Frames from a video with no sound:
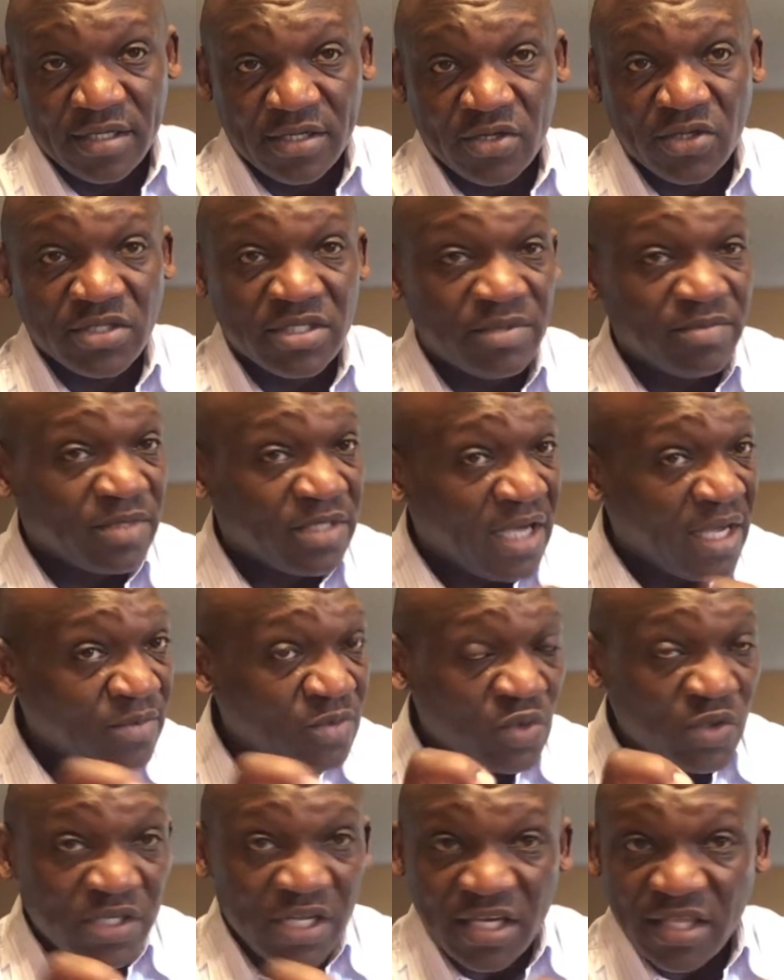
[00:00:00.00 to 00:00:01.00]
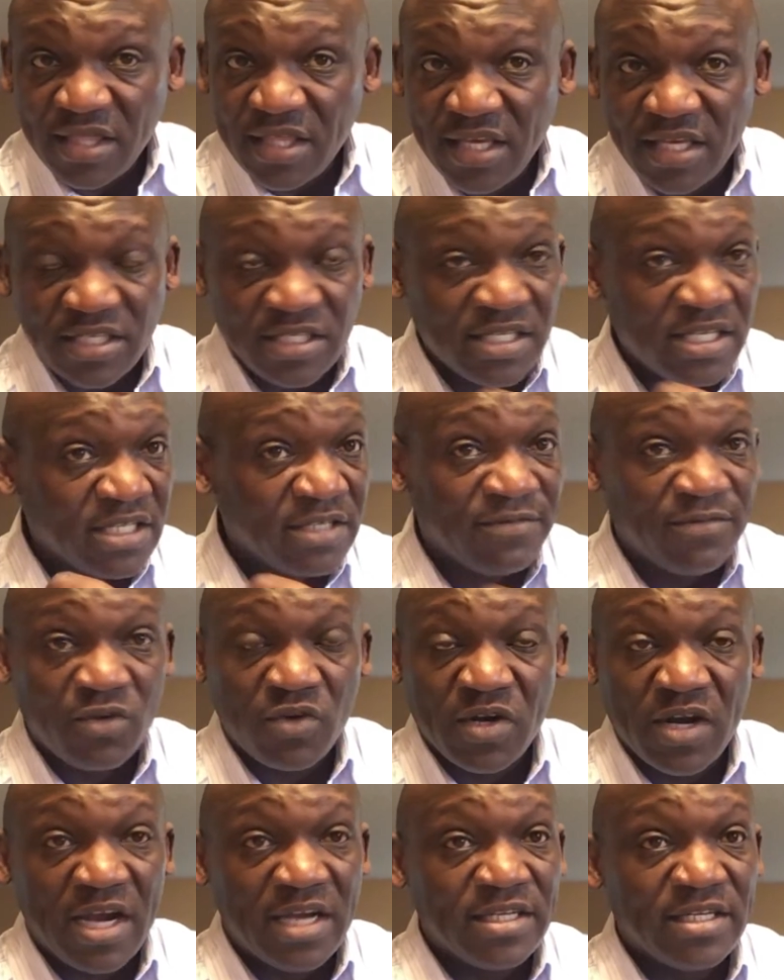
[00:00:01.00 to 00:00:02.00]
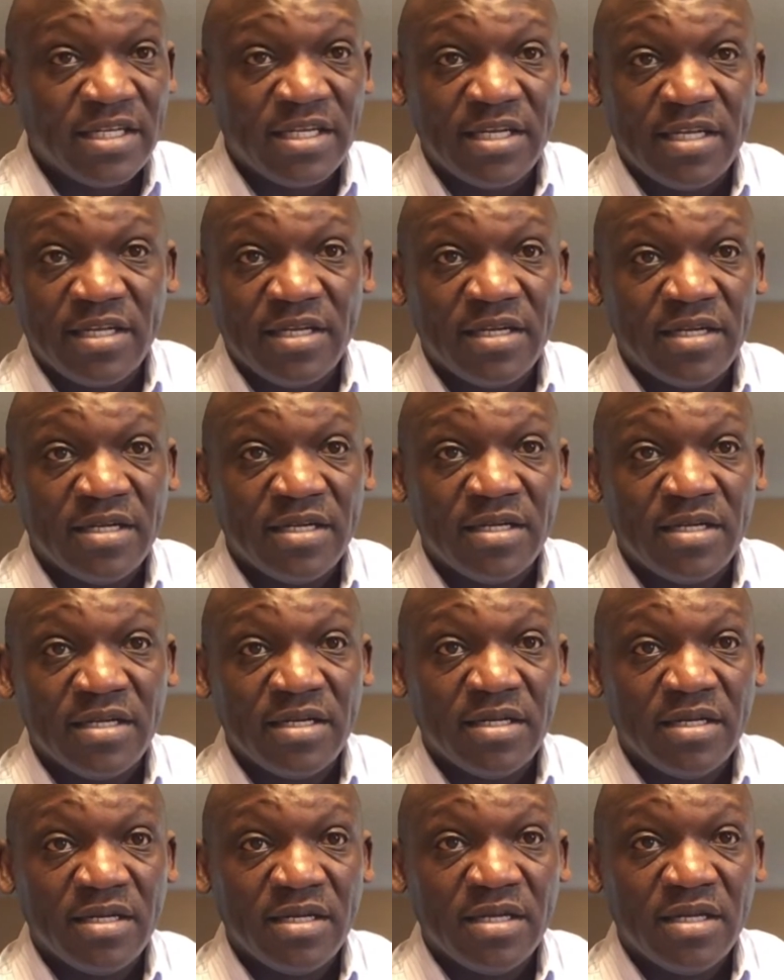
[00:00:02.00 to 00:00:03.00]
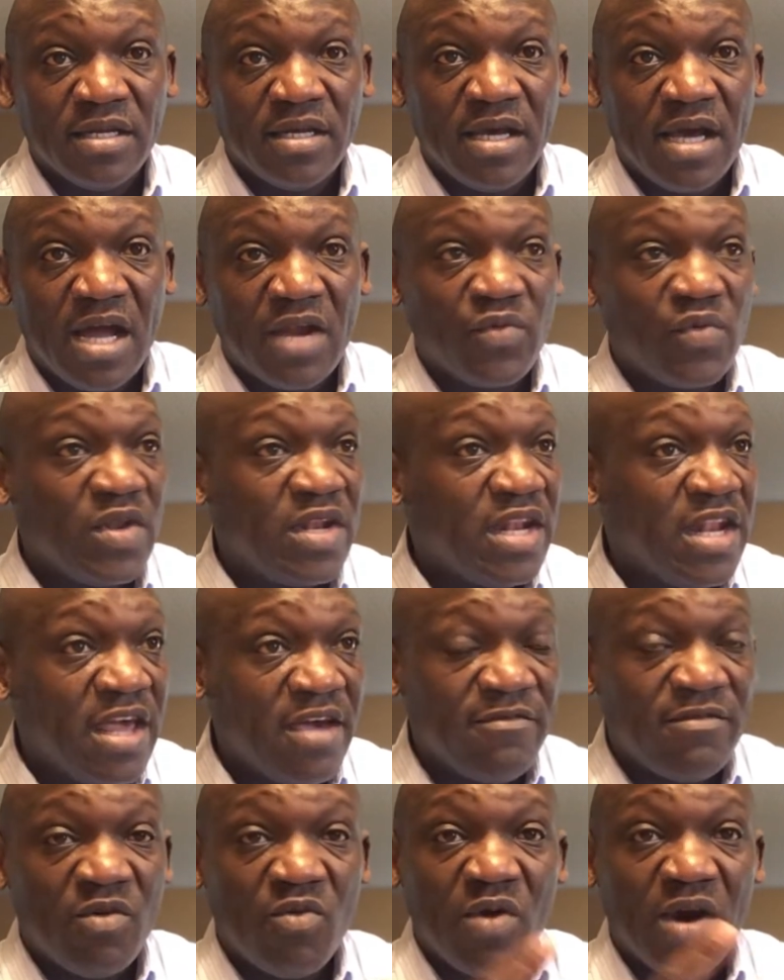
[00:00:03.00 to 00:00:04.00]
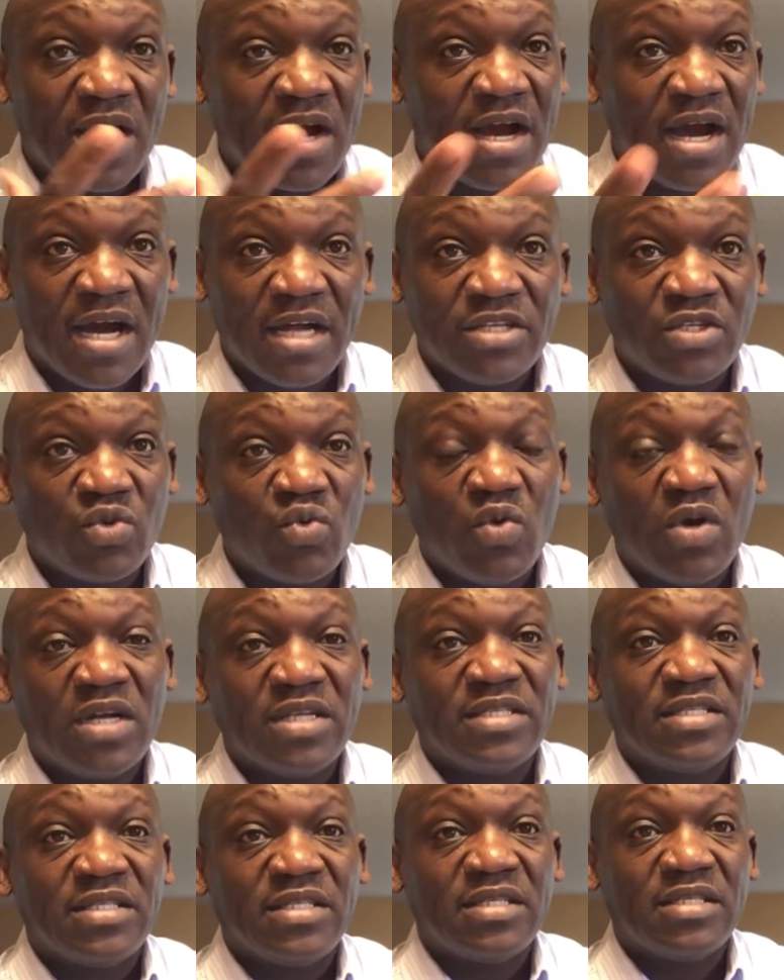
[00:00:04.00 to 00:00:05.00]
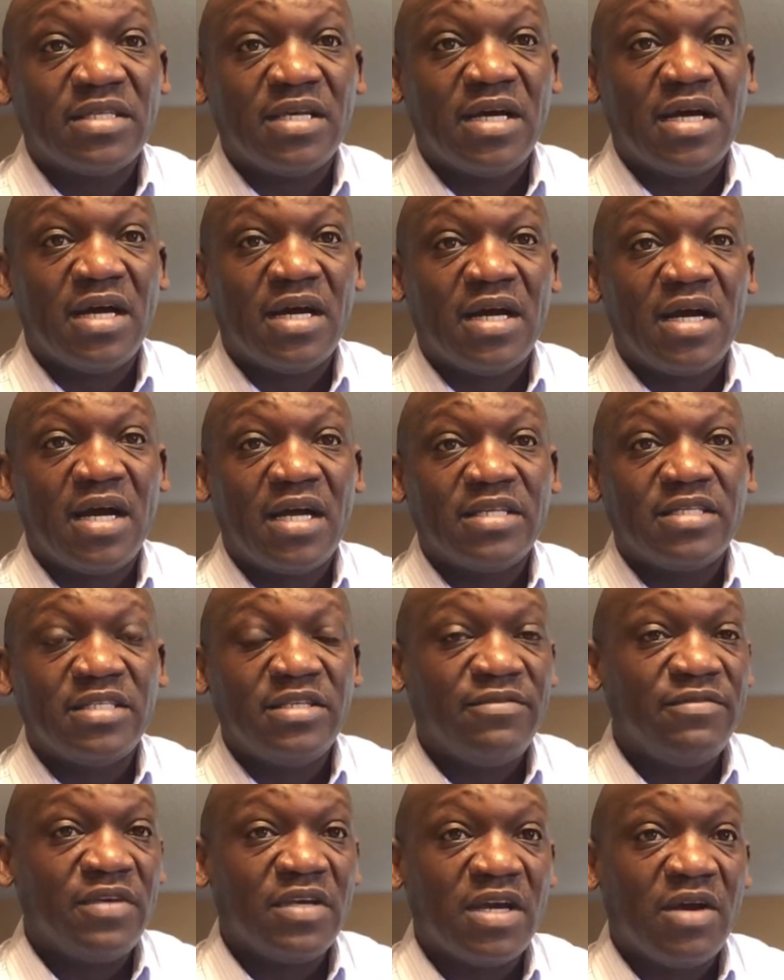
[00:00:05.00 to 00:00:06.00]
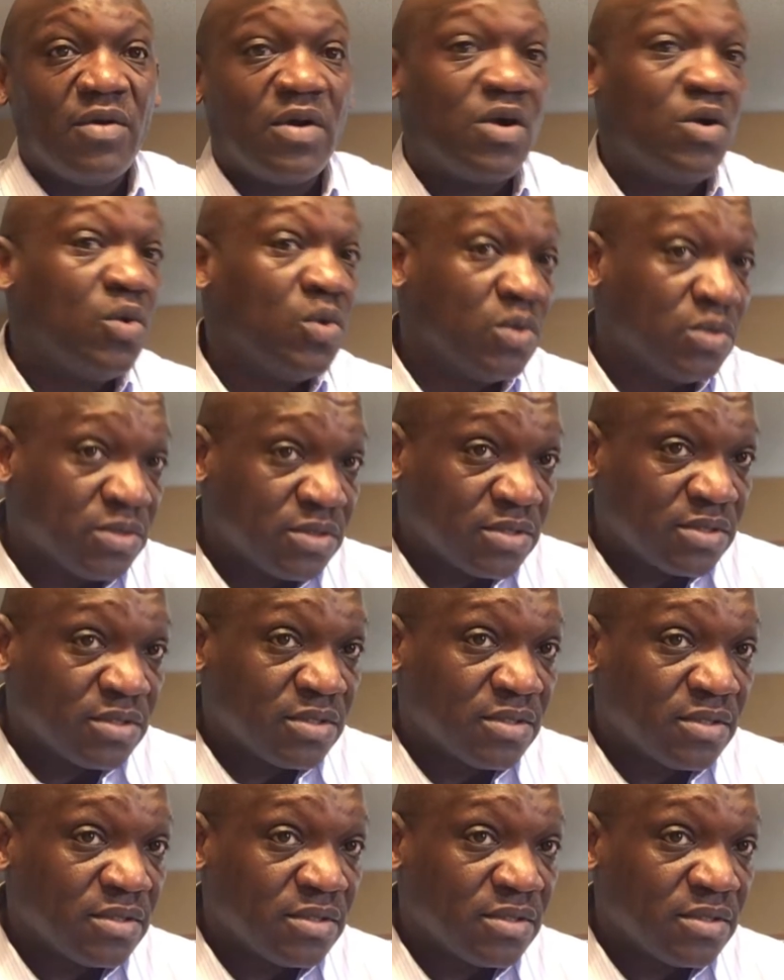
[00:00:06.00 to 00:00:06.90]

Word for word: Because sometimes we take things just for granted and we never work hard towards uh, achieving our goals.